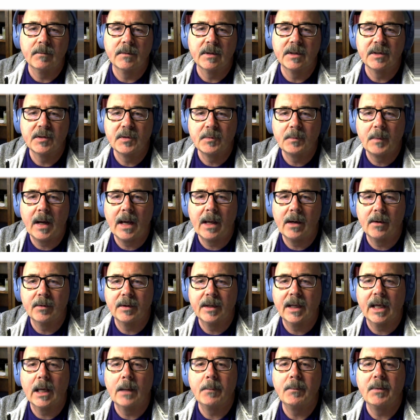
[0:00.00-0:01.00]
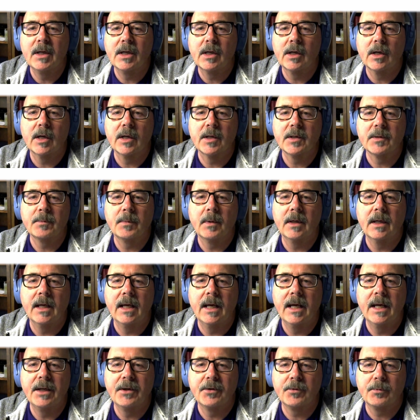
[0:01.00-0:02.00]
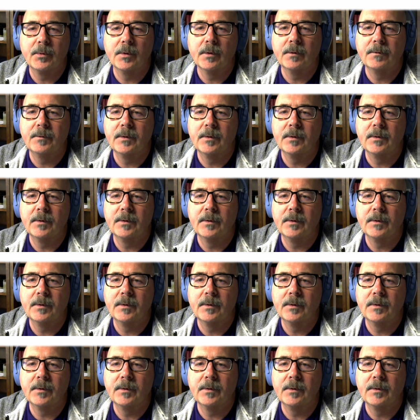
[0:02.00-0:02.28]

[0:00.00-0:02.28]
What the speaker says: This pattern can be caused by atrial